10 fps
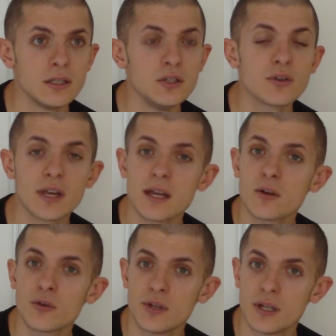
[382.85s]
you
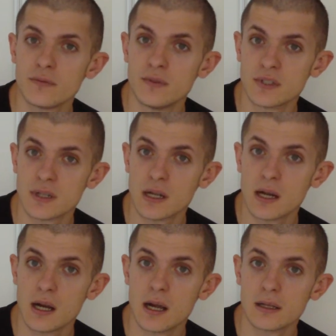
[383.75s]
can create these
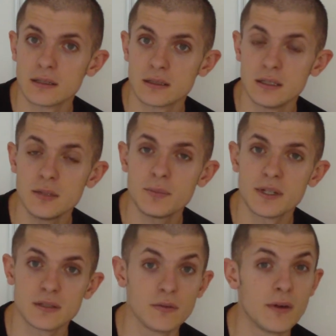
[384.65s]

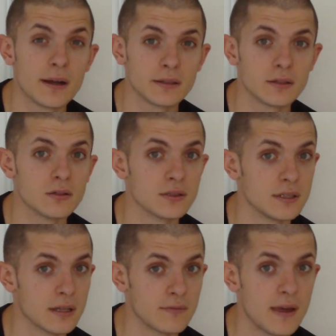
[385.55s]
snippets of articles
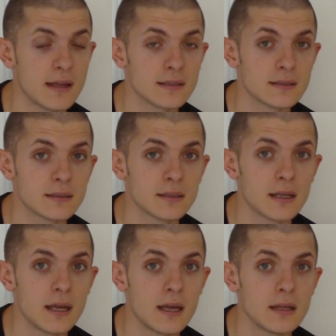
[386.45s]
in advance,
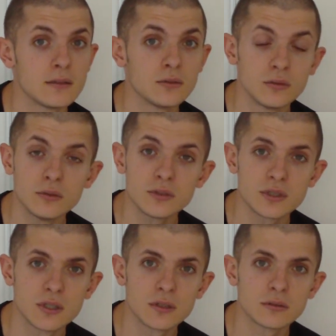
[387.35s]
and to do
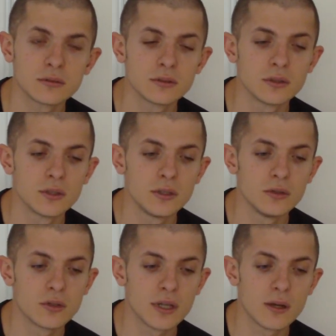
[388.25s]
so
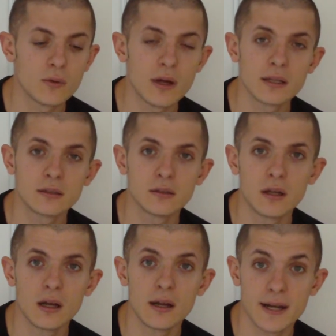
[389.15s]
you can write
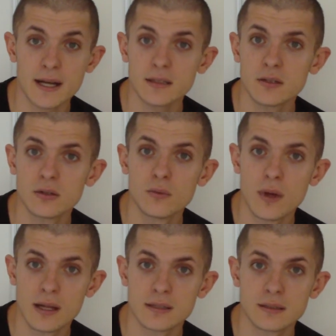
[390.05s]
an article
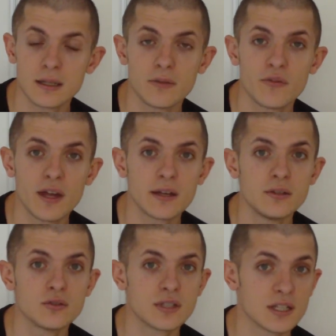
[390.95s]
once and then
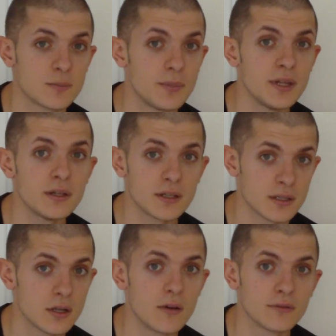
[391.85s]
use a spinner
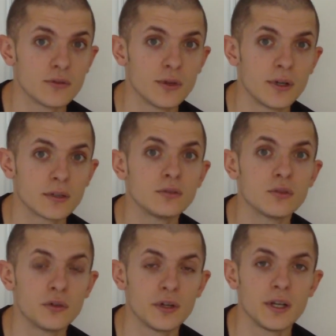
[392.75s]
software to
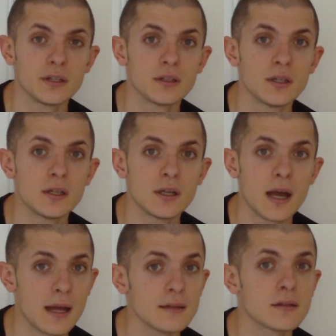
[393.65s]
create
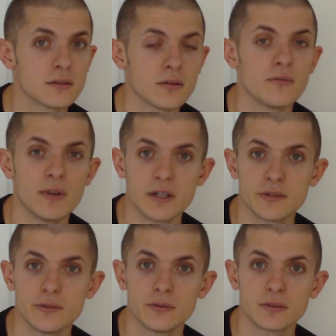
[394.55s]
hundreds of
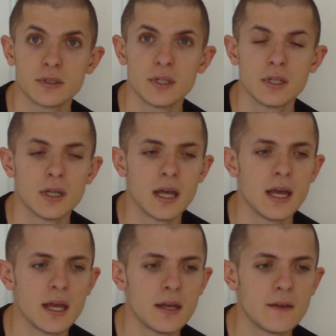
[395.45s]
versions.
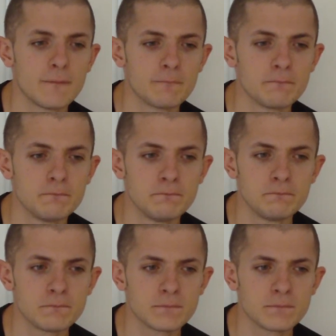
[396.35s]
And